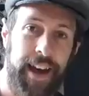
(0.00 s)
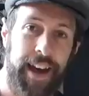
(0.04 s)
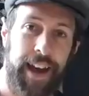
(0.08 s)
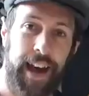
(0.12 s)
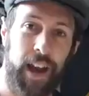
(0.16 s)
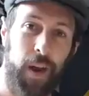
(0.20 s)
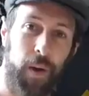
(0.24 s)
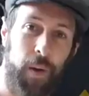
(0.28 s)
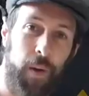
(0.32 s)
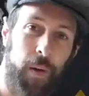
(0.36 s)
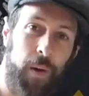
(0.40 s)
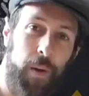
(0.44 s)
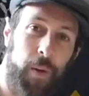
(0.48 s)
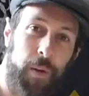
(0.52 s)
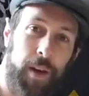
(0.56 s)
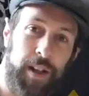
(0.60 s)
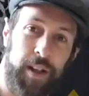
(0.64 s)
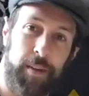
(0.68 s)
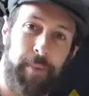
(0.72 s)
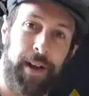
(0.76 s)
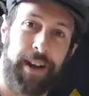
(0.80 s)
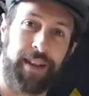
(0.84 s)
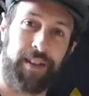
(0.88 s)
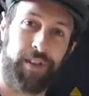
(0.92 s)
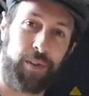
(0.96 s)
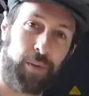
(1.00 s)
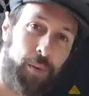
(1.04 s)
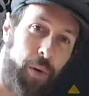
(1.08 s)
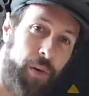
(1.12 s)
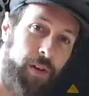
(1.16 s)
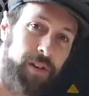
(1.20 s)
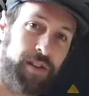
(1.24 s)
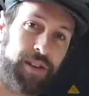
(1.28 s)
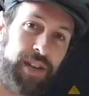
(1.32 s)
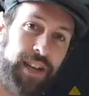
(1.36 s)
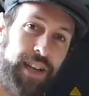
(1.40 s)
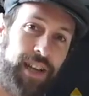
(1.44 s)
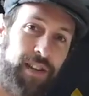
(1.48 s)
Hello, welcome back to the
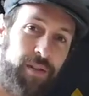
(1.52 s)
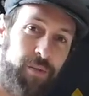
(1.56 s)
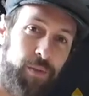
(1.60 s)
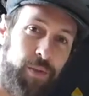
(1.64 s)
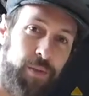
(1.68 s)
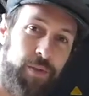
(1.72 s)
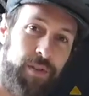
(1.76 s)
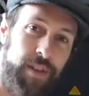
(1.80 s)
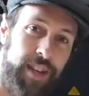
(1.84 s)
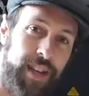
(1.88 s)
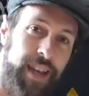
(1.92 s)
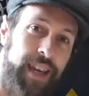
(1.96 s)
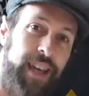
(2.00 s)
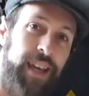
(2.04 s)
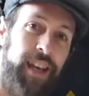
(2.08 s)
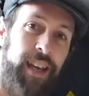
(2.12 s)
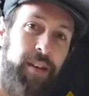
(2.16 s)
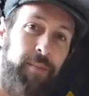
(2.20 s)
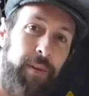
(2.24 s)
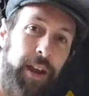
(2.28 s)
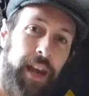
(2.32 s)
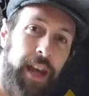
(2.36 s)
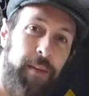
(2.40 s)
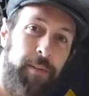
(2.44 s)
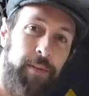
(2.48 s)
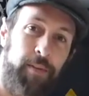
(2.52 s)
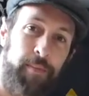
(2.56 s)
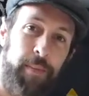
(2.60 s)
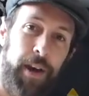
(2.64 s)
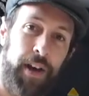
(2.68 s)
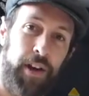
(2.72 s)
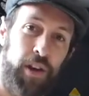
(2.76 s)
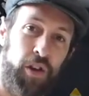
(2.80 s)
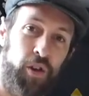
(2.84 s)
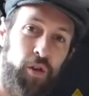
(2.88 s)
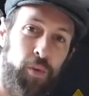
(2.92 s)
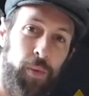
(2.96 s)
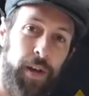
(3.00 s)
Quarantine Routine. My name is
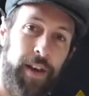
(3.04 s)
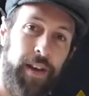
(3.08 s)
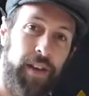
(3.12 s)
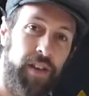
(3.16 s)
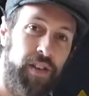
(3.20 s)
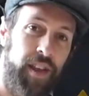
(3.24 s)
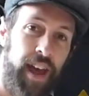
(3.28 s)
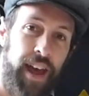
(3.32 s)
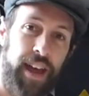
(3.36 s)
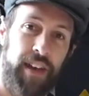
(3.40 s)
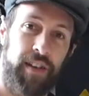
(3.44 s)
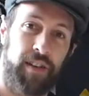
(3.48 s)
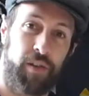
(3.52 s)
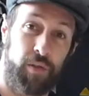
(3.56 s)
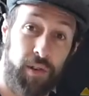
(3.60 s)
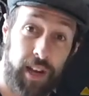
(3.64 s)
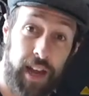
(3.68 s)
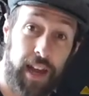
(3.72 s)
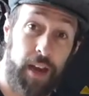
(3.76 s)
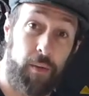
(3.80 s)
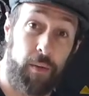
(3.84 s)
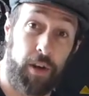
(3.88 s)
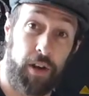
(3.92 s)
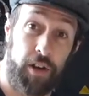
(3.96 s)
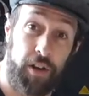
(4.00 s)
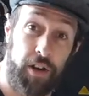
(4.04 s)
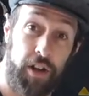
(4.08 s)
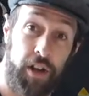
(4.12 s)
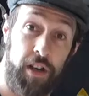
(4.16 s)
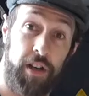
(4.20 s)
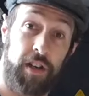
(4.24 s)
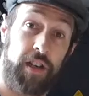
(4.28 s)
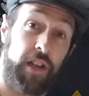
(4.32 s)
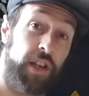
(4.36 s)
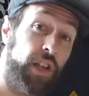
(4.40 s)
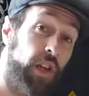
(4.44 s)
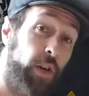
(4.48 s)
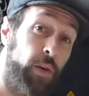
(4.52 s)
Maddox Swales and today we're going to
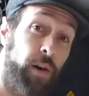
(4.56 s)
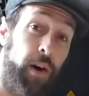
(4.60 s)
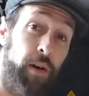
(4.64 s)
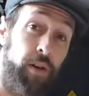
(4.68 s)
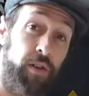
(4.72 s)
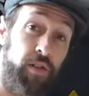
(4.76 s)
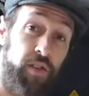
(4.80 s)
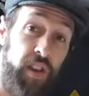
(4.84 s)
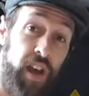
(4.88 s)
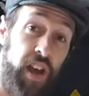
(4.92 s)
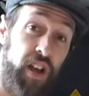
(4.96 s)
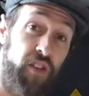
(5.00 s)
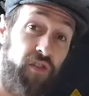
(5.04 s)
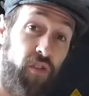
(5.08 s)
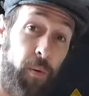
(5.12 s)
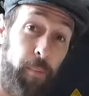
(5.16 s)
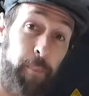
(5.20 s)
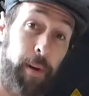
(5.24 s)
continue our search for